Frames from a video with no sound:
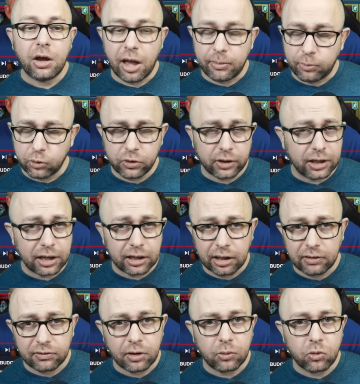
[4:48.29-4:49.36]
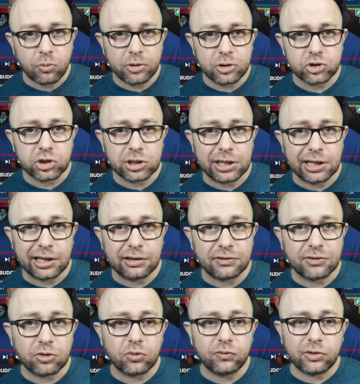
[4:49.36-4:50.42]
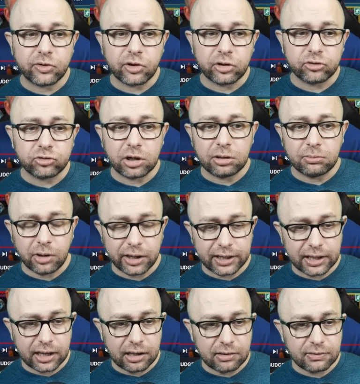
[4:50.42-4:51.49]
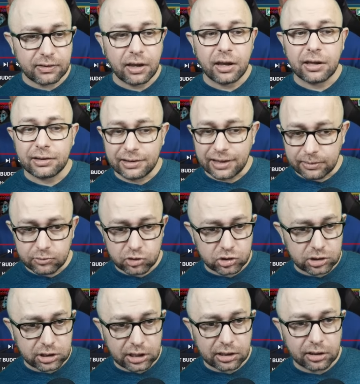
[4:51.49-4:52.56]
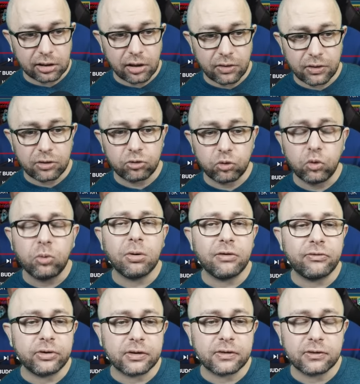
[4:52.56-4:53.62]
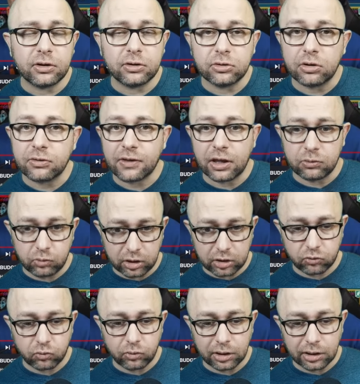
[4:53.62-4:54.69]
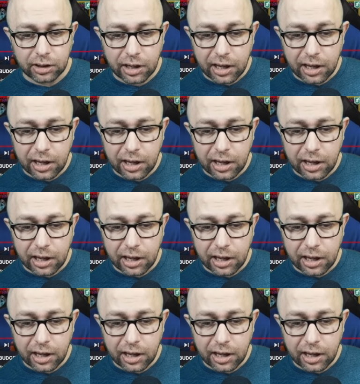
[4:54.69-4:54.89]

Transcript: Apothecary, as I was mentioning, instead of Lysandra in my case, damage dealer, and then 2 buff extenders and Wixwell.